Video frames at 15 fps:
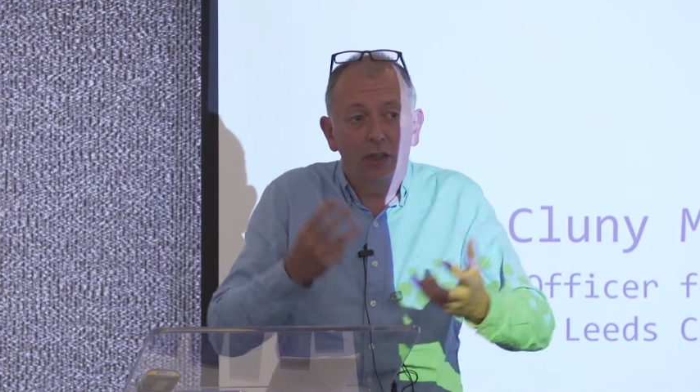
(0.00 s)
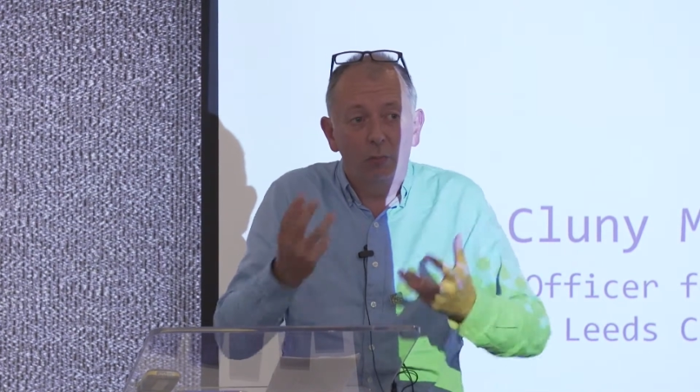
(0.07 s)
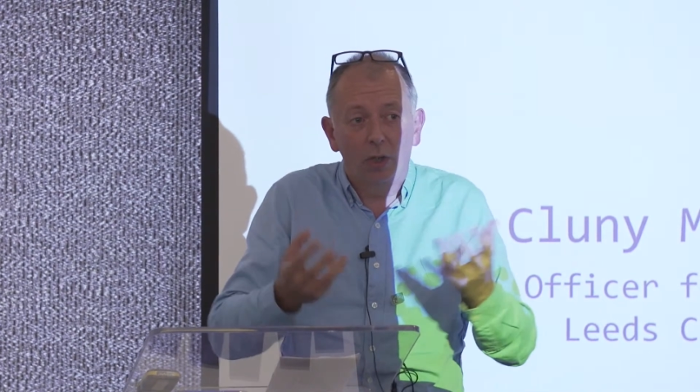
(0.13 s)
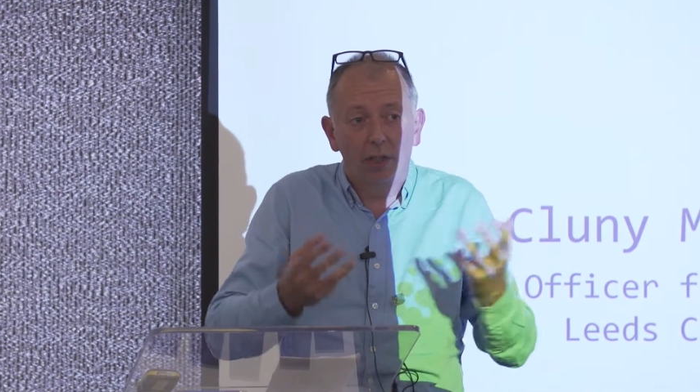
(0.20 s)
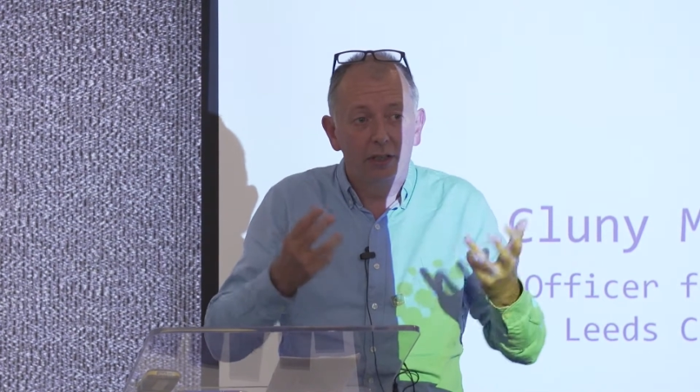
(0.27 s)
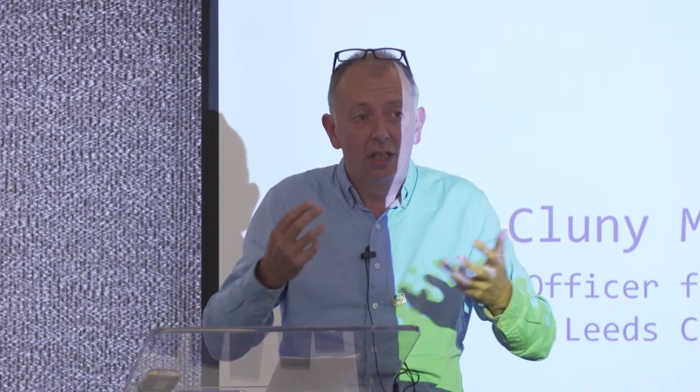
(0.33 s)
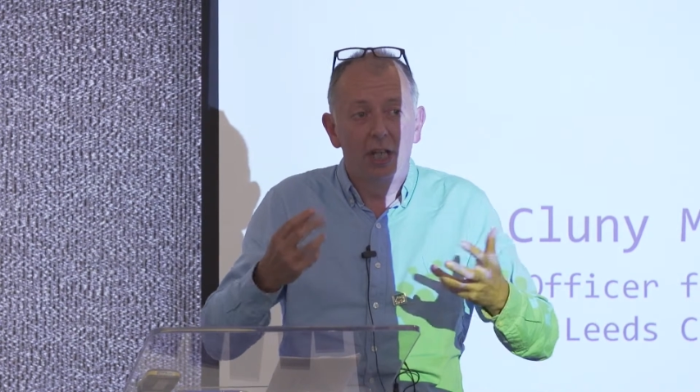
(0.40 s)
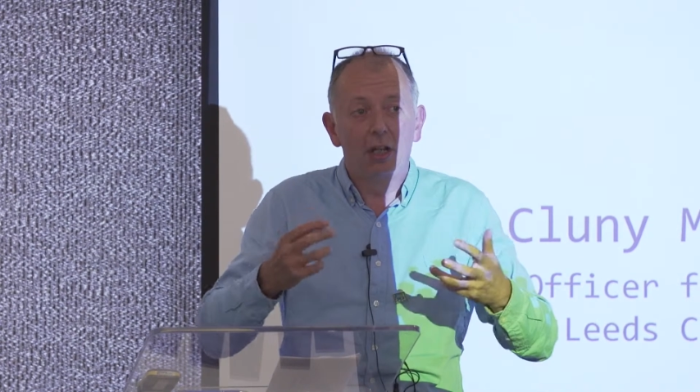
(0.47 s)
and
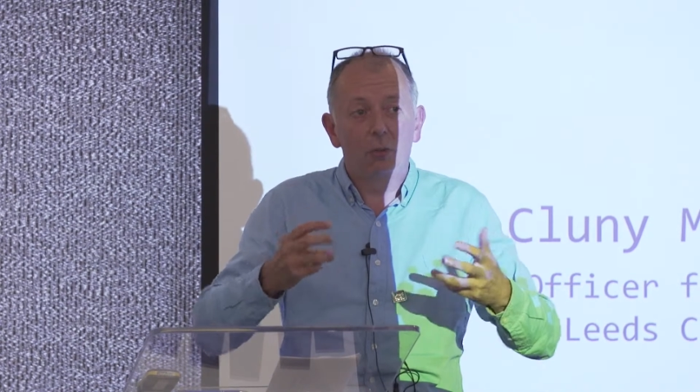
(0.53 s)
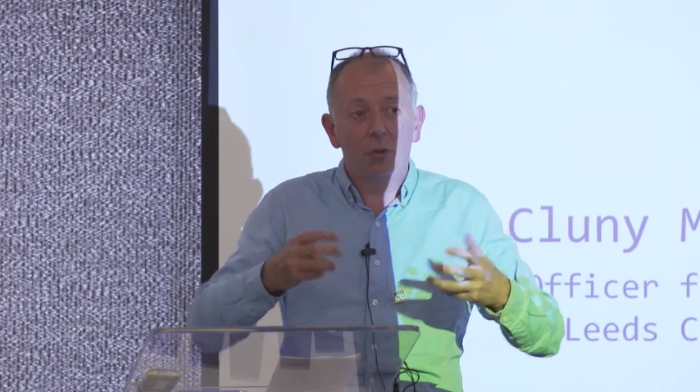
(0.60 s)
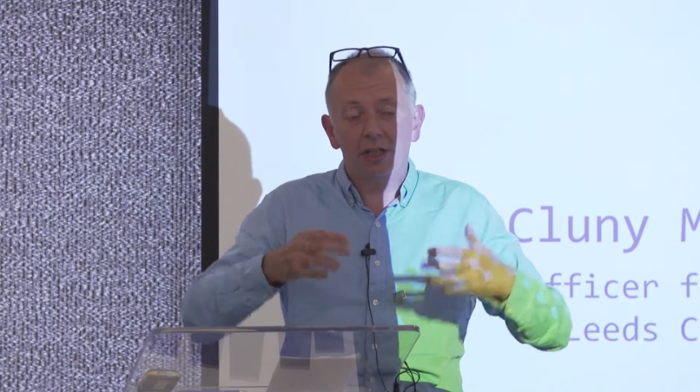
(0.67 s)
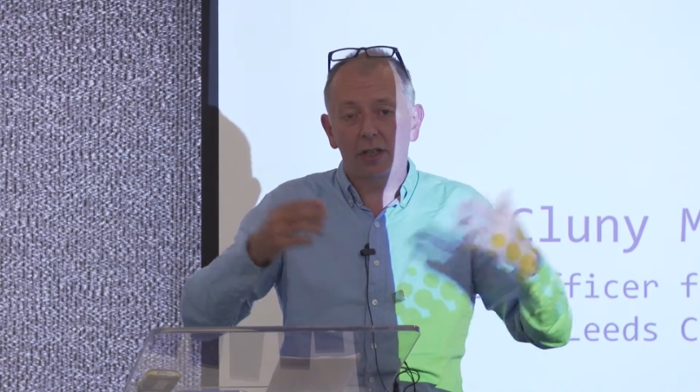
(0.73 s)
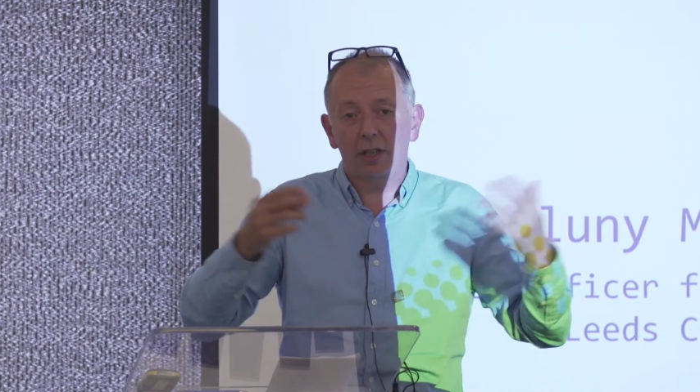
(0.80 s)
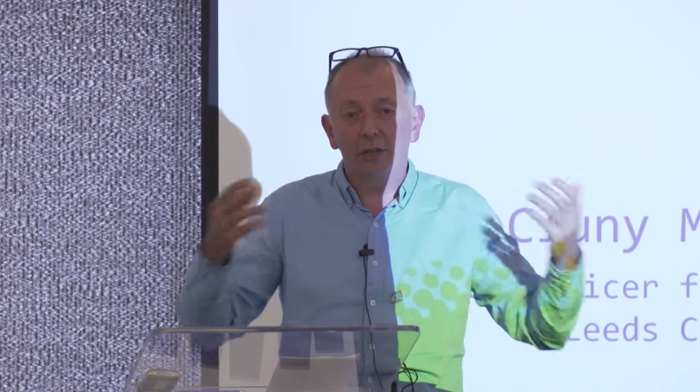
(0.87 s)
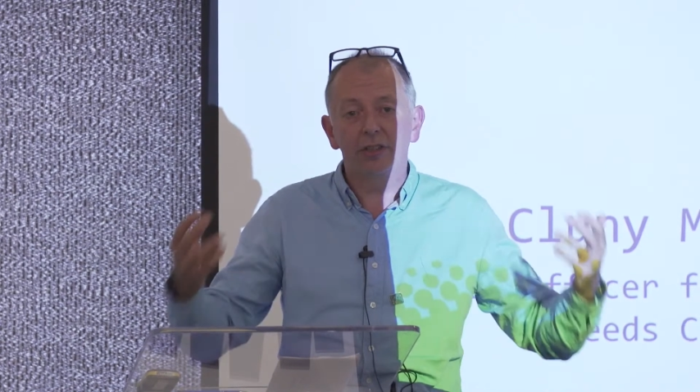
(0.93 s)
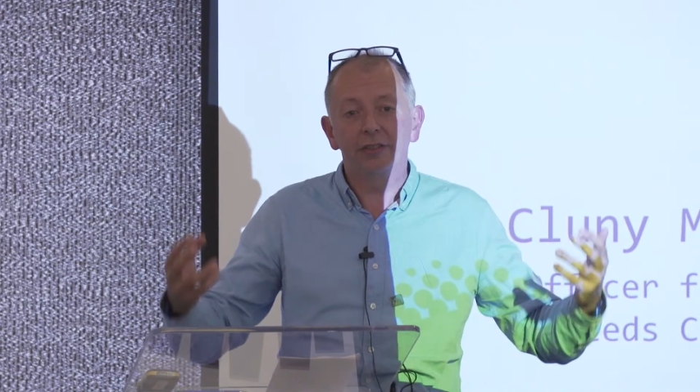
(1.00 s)
one
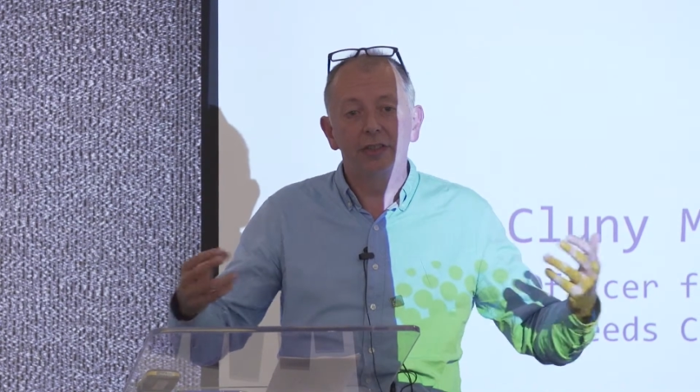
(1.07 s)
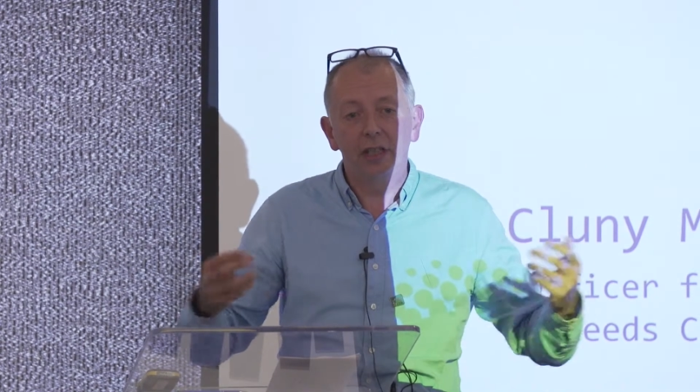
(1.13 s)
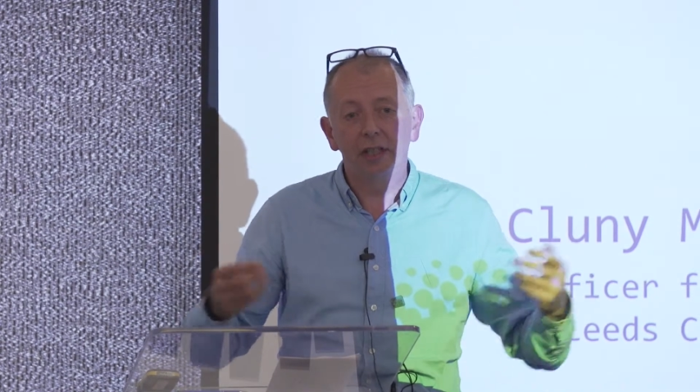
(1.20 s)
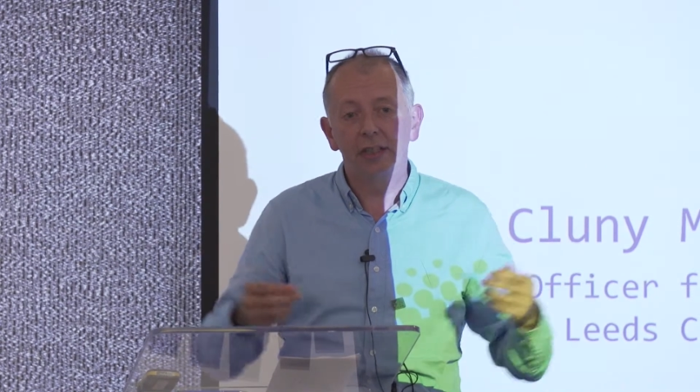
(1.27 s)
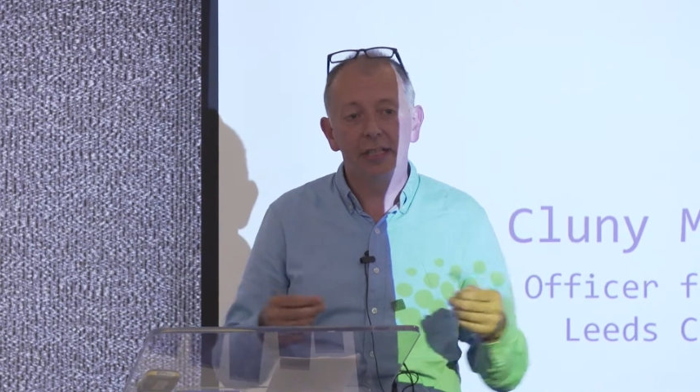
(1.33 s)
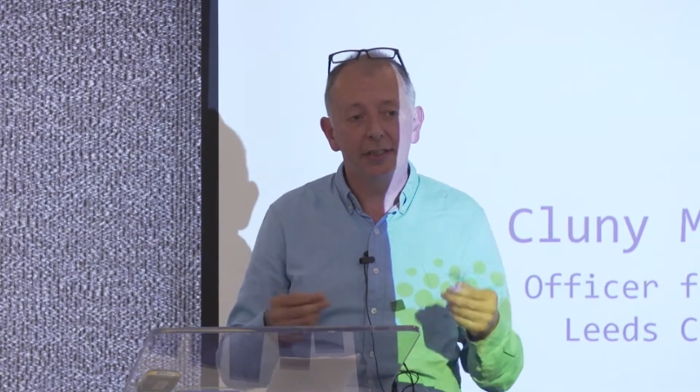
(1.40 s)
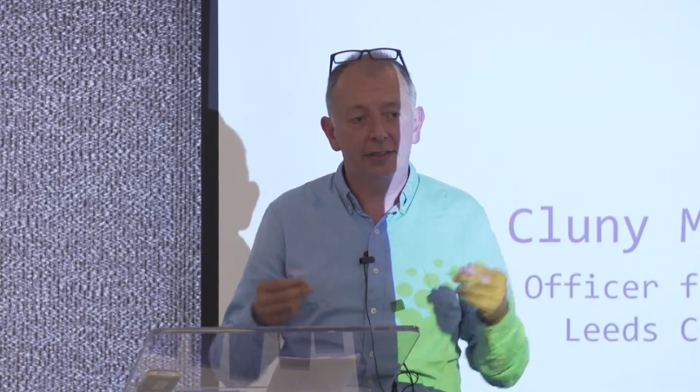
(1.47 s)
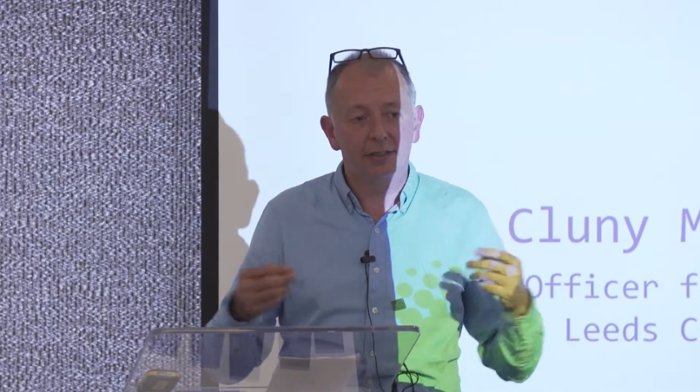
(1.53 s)
which there isn't
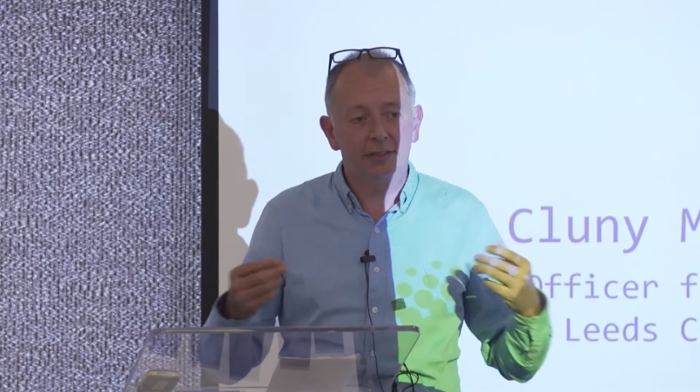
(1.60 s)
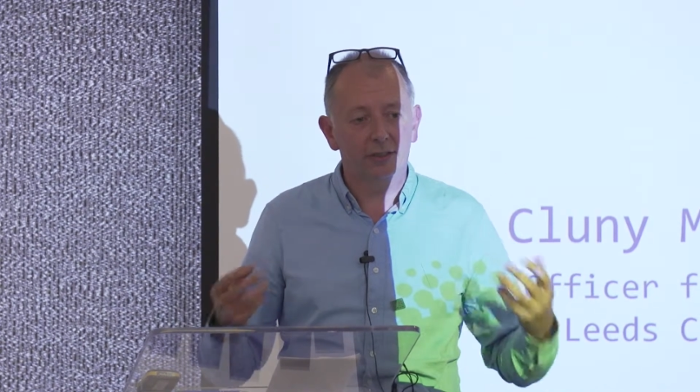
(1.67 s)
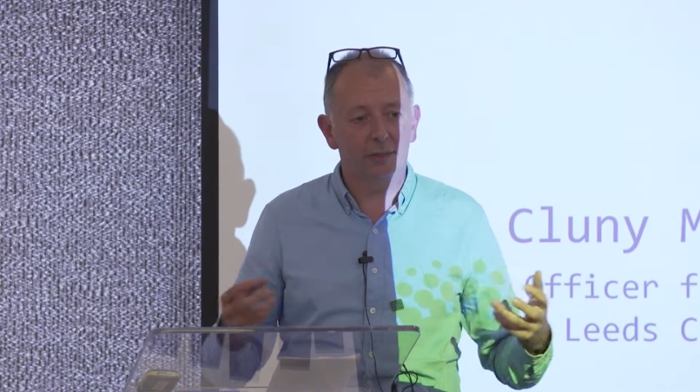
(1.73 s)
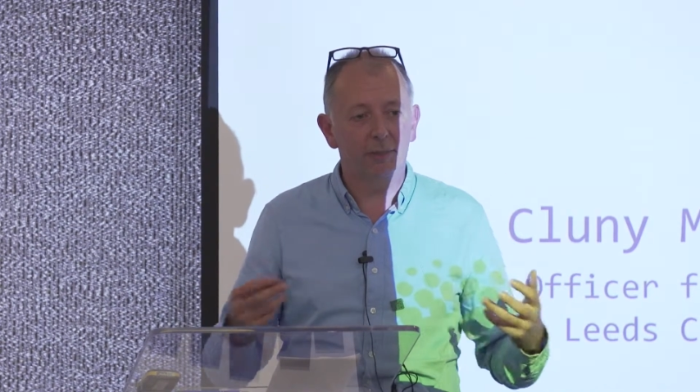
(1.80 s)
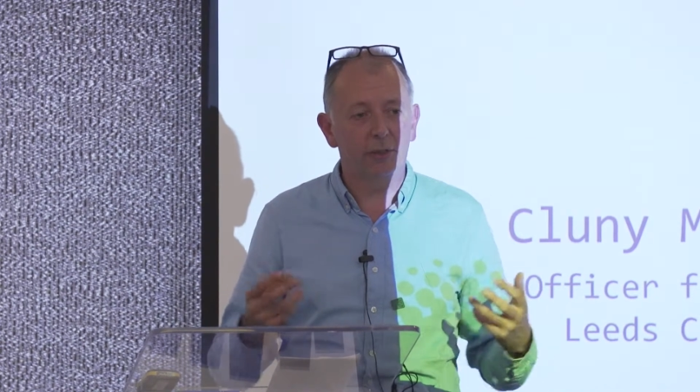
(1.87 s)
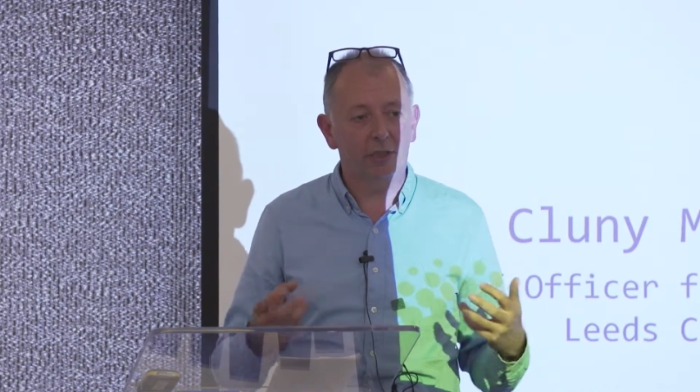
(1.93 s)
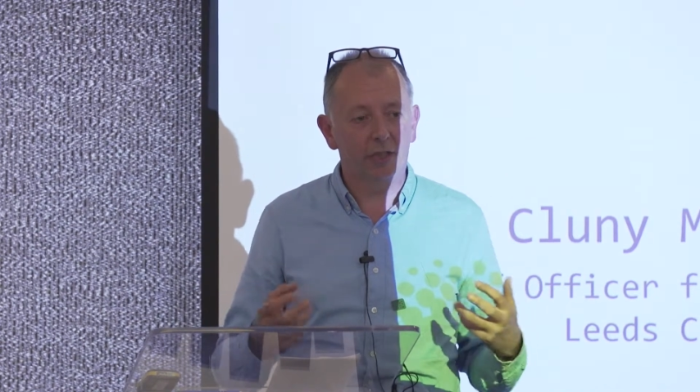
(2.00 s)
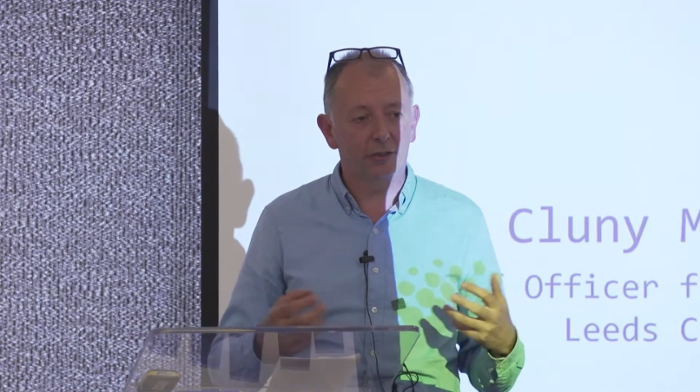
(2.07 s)
an easy and
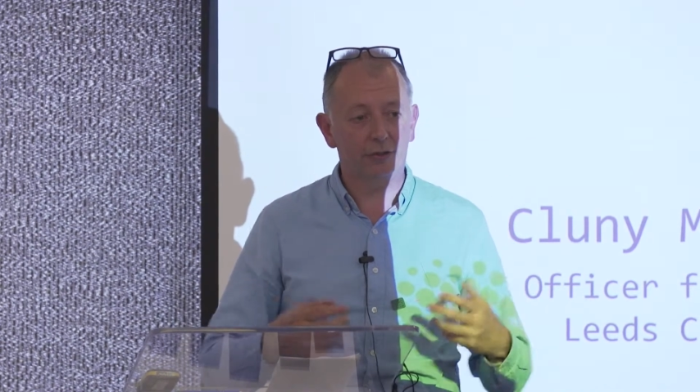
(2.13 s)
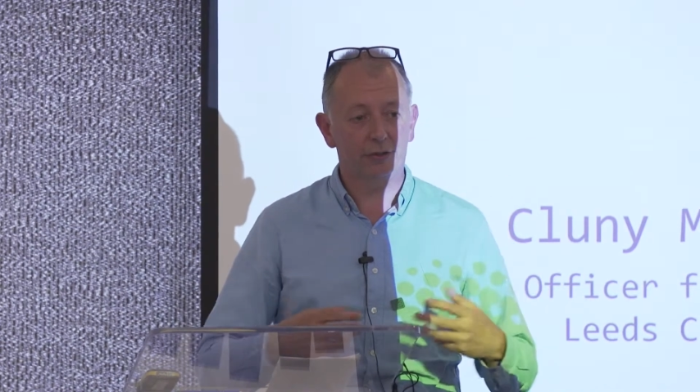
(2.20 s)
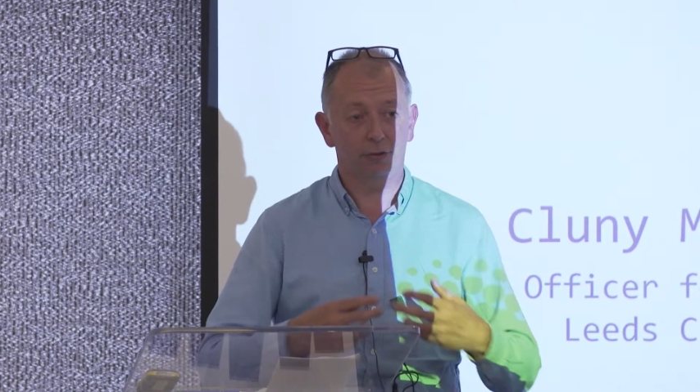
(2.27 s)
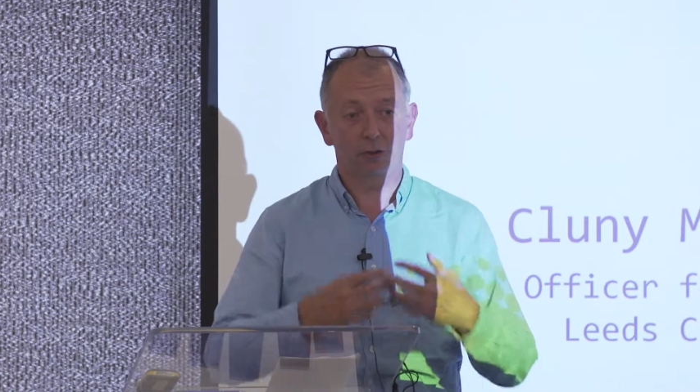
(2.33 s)
simple answer to,